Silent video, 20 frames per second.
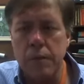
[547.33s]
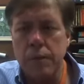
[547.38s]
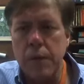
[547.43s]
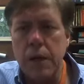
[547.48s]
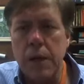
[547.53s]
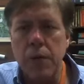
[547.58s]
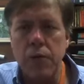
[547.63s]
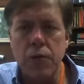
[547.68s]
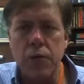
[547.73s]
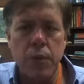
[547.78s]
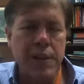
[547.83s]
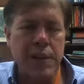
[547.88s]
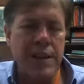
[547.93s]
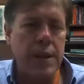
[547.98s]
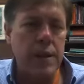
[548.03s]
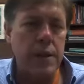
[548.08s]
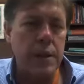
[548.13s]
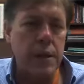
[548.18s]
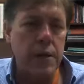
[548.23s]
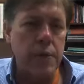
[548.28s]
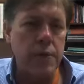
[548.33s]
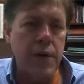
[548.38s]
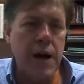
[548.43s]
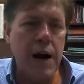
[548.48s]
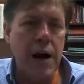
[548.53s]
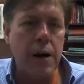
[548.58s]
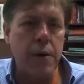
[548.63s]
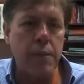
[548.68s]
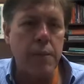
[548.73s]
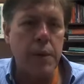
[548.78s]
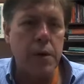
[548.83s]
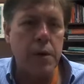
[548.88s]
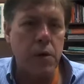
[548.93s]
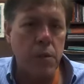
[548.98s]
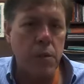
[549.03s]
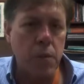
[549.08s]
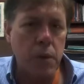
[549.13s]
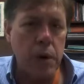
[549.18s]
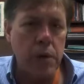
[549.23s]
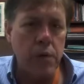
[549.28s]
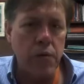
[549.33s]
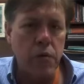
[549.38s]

things within the environment or what